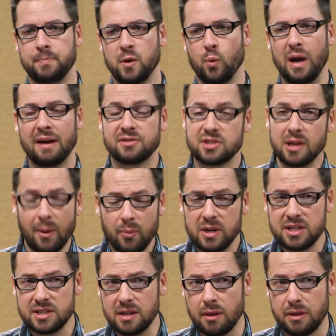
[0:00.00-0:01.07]
We have some
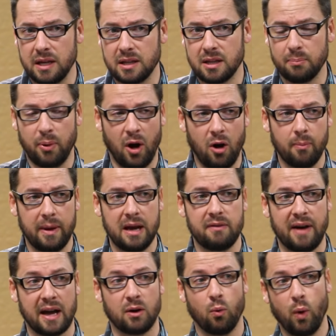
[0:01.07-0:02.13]
reason to think that Paul may
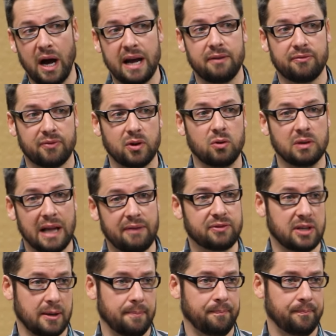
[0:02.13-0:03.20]
have had a wife who
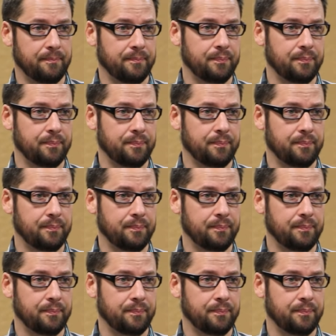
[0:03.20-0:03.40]
left him